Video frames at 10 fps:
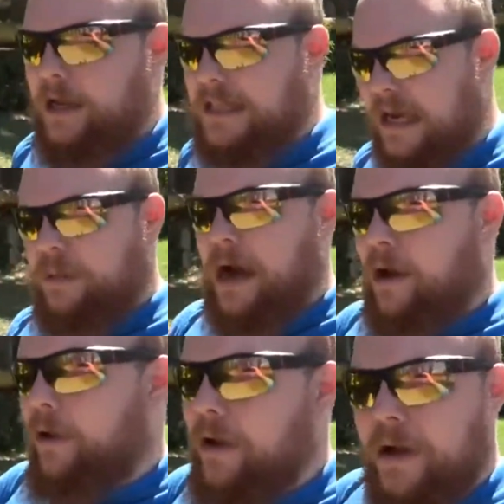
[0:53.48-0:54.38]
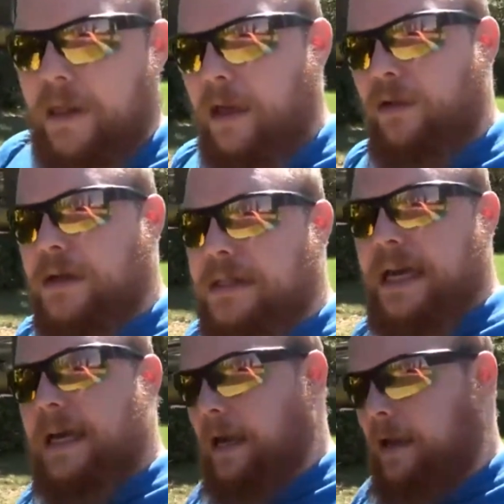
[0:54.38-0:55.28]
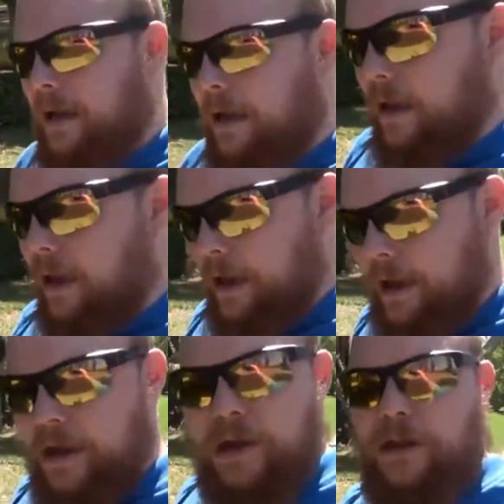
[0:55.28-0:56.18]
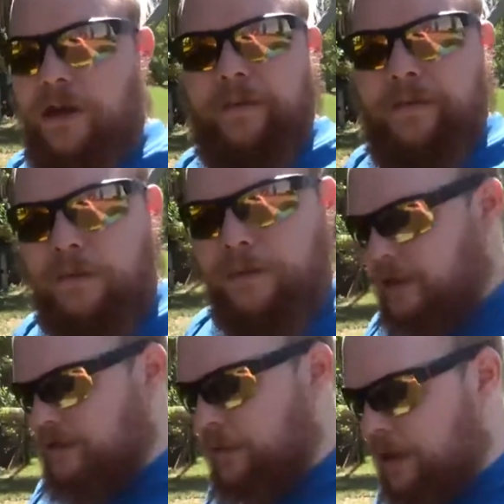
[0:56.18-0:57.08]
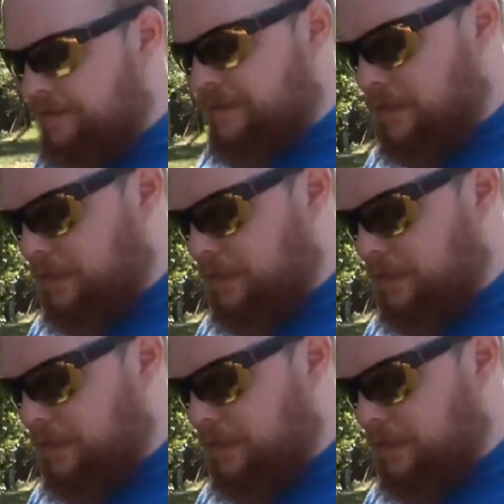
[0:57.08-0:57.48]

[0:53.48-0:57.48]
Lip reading: I was like, wow, that looks like you live a few blocks away from